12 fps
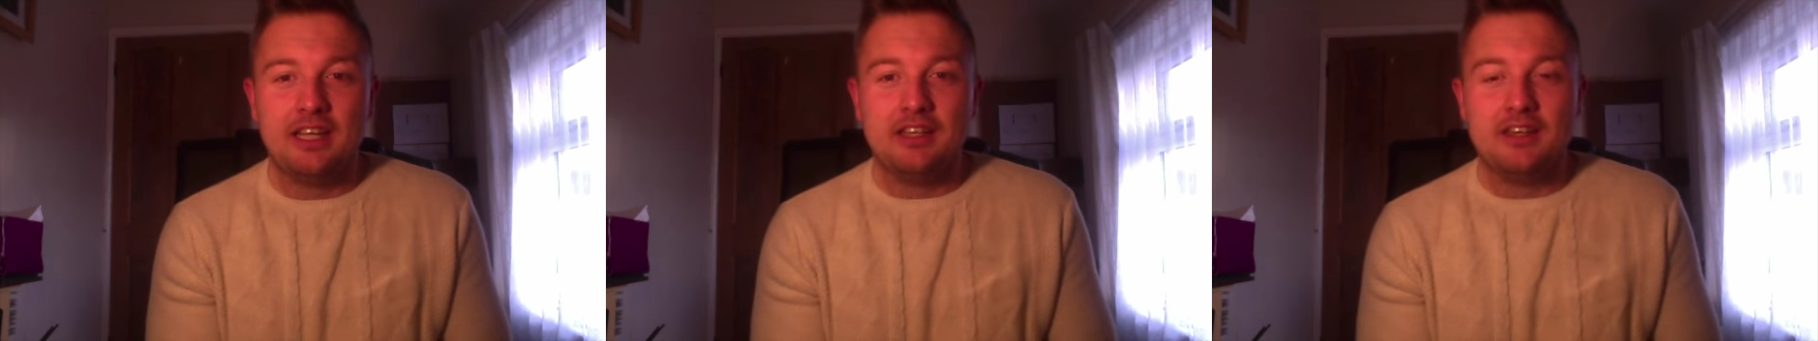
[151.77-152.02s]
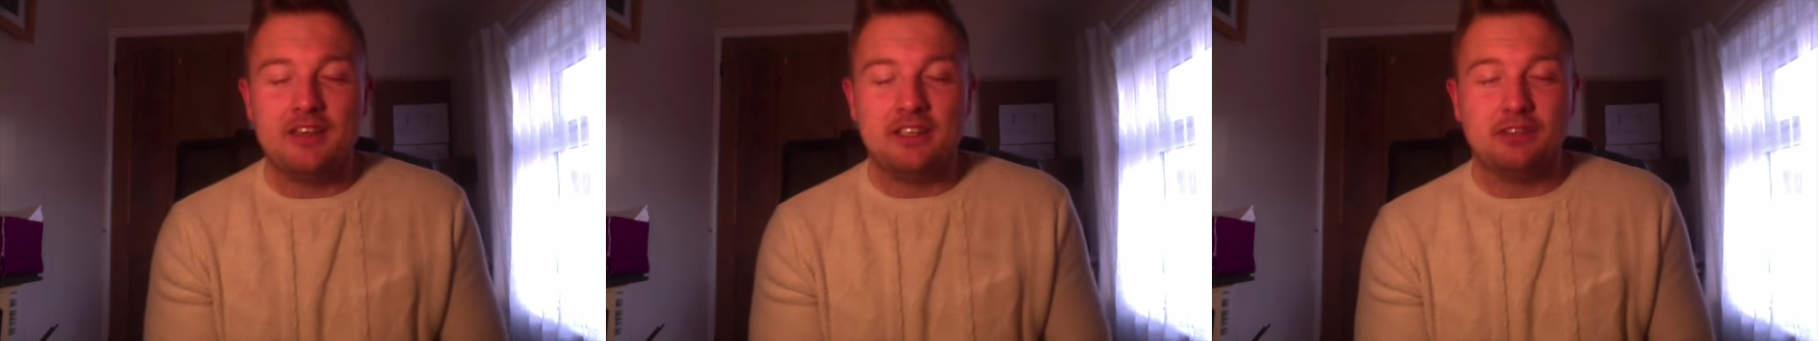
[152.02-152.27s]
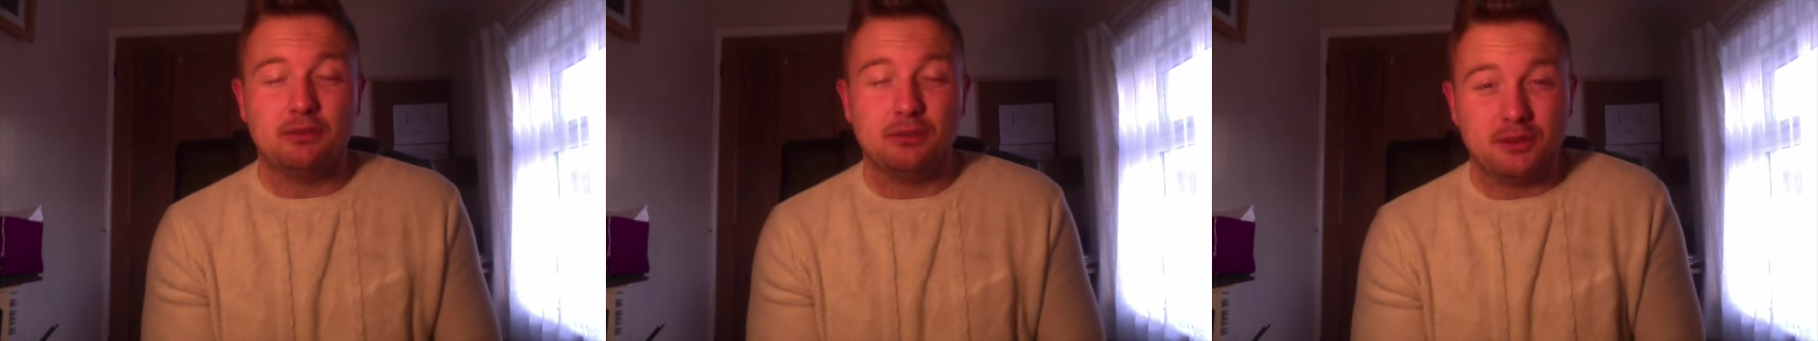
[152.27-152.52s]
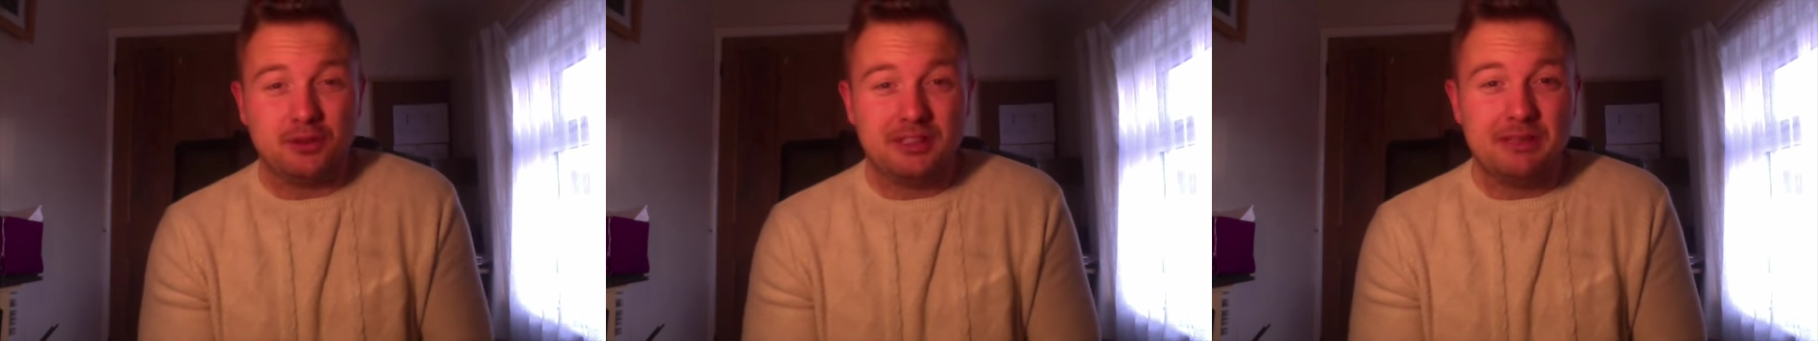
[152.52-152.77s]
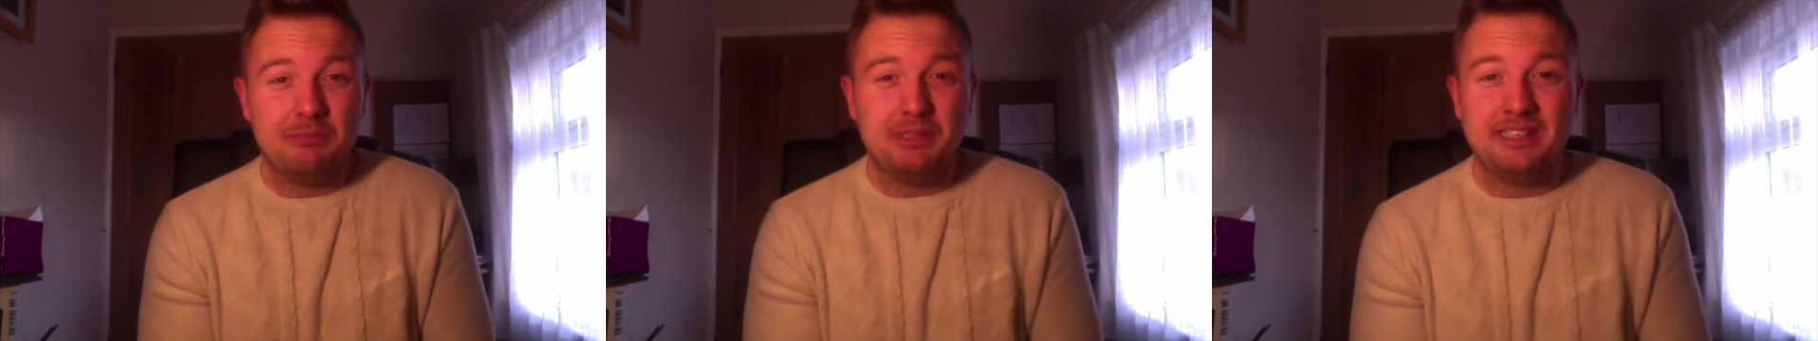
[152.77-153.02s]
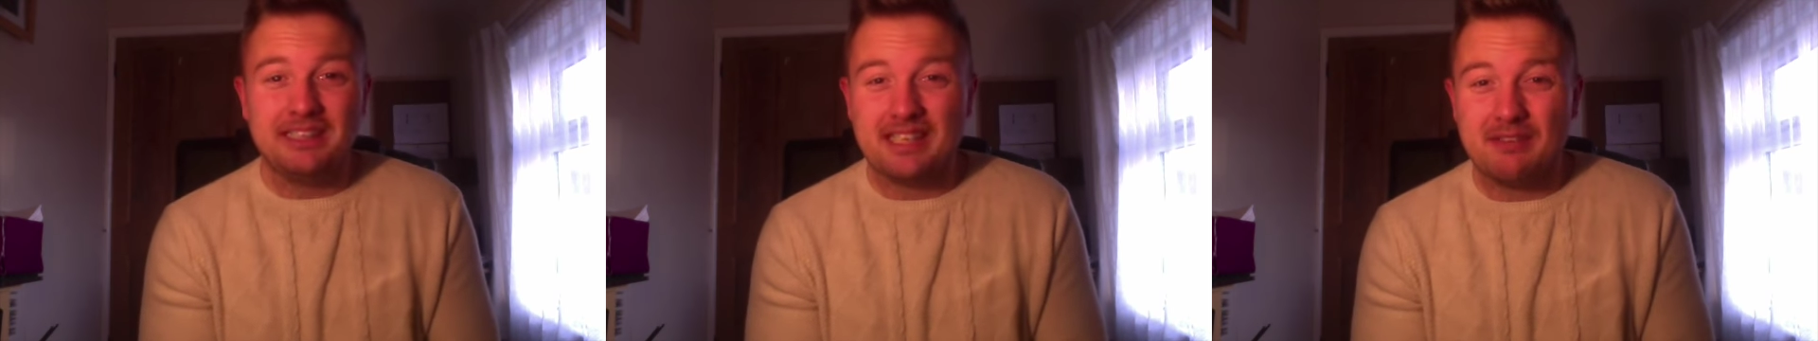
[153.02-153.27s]
that this horse could simply
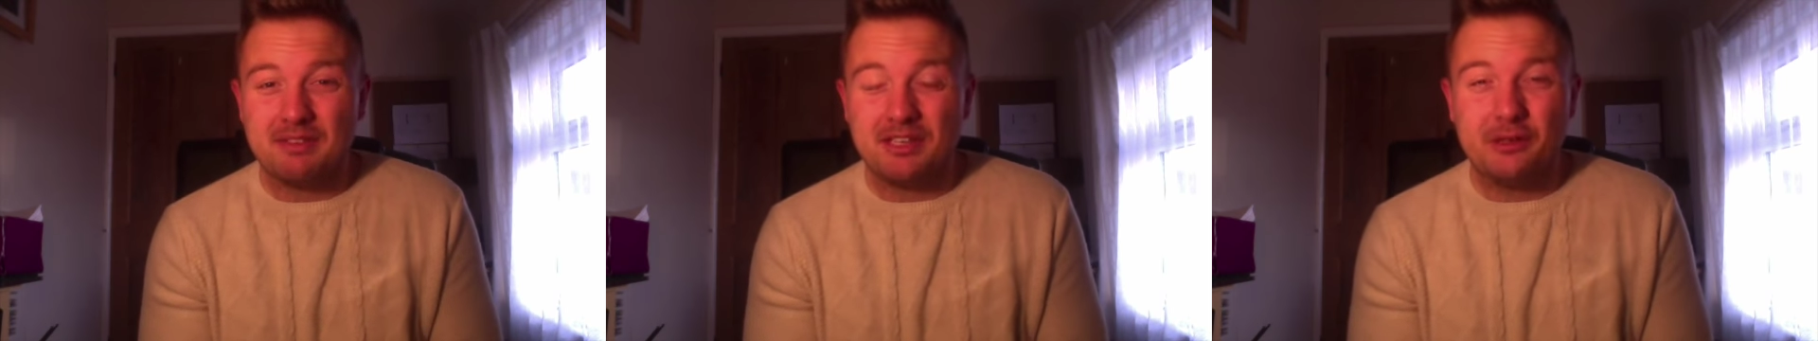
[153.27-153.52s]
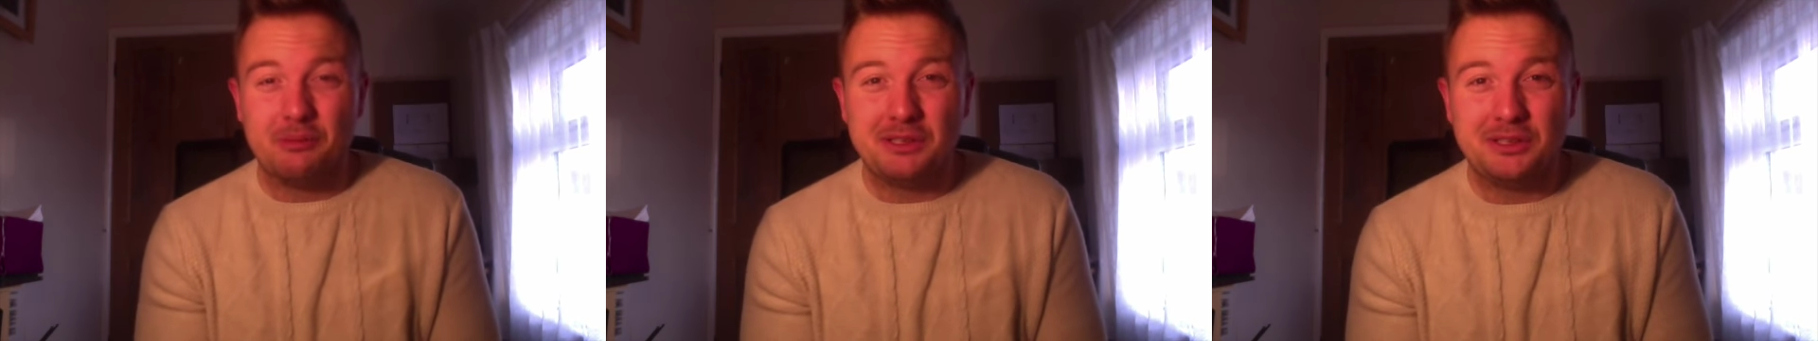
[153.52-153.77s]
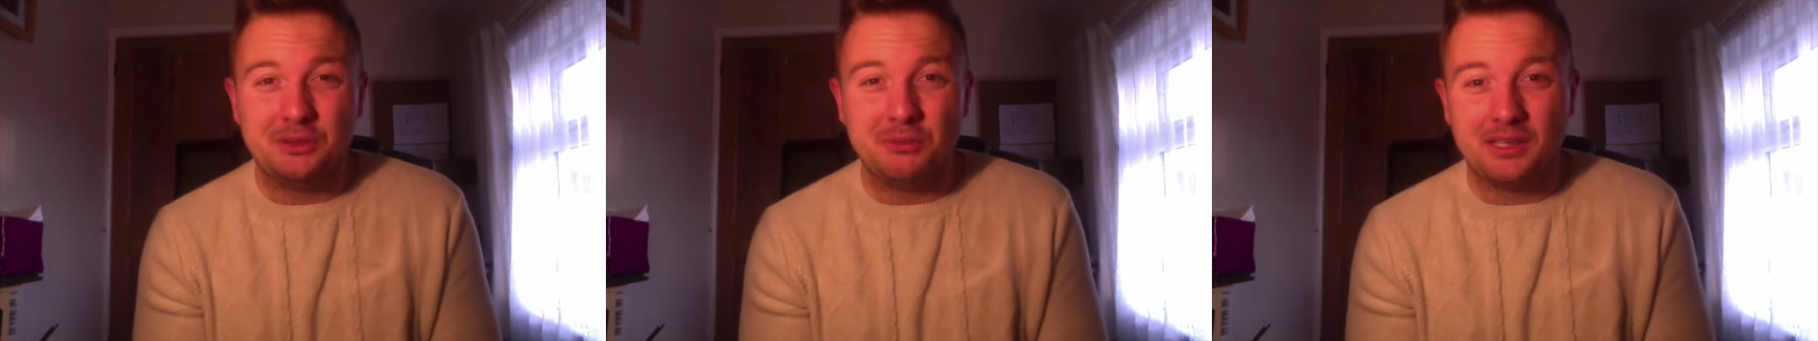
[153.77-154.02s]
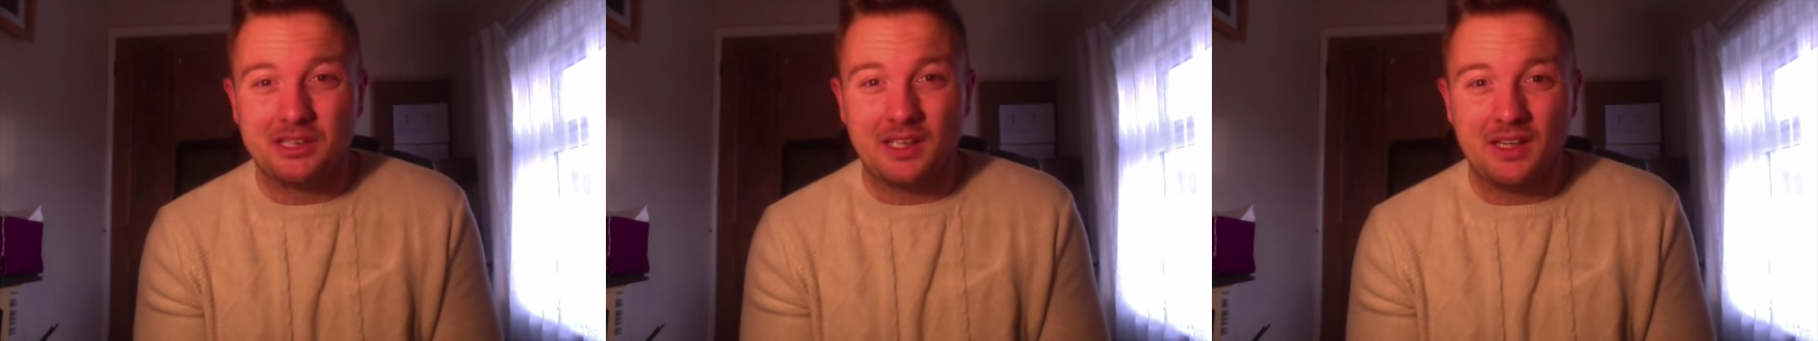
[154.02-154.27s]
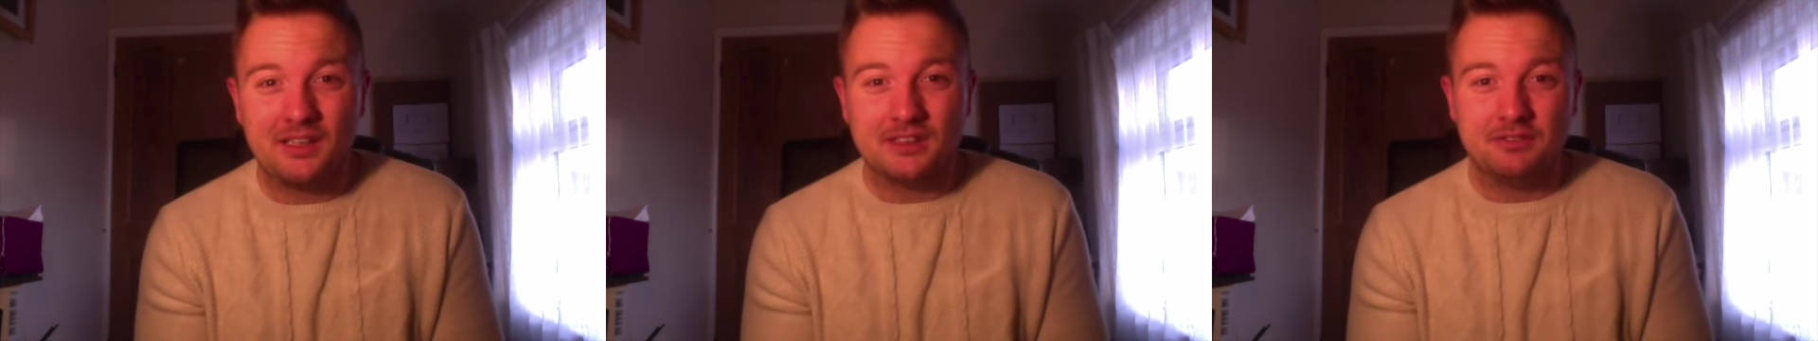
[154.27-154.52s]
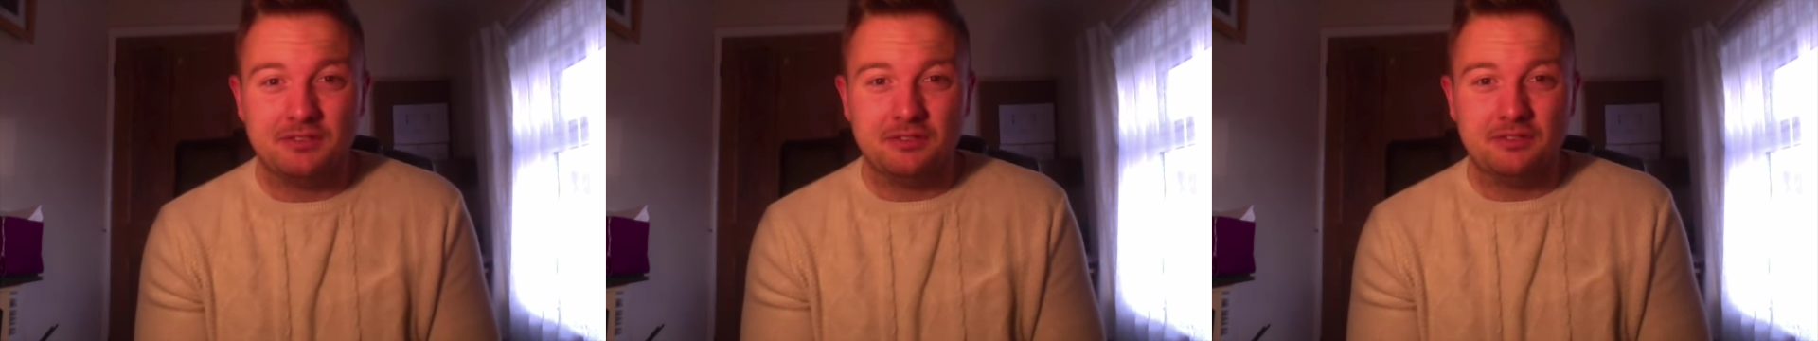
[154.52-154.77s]
just have a little bit too much class
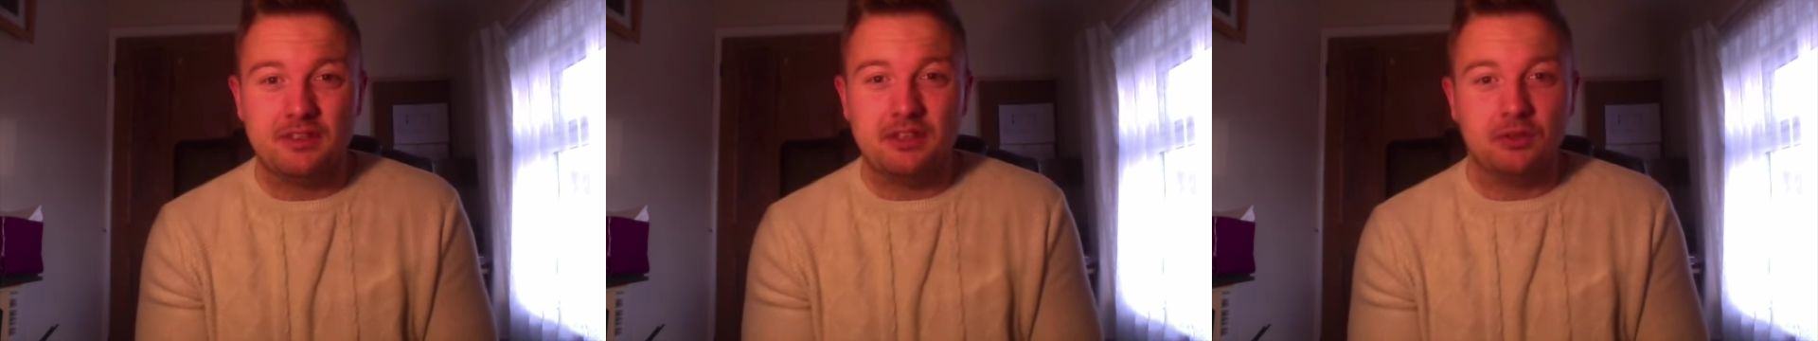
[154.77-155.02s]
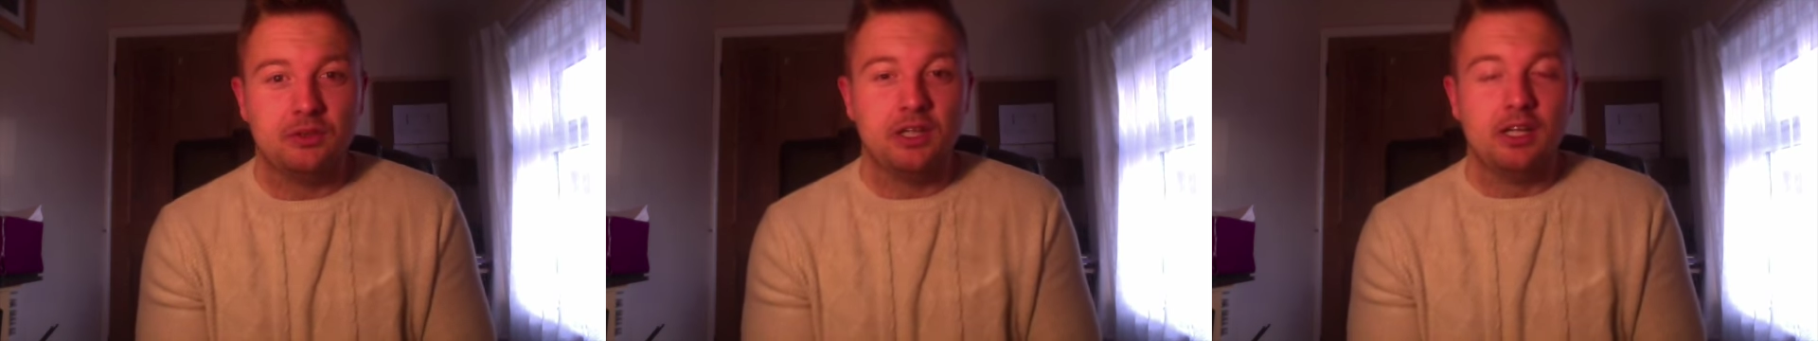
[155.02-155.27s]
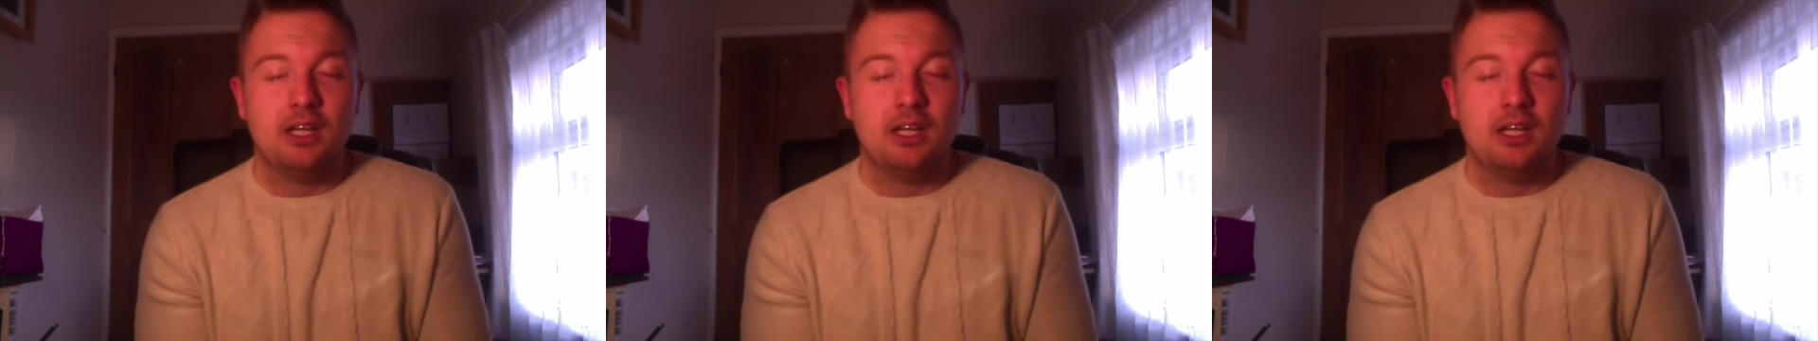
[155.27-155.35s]
for the field.